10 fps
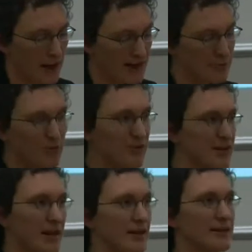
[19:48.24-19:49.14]
suppose
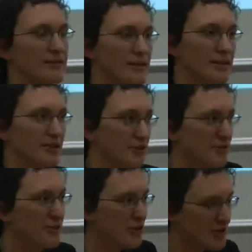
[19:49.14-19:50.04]
the
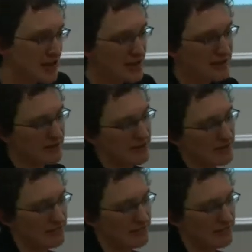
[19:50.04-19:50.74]
funding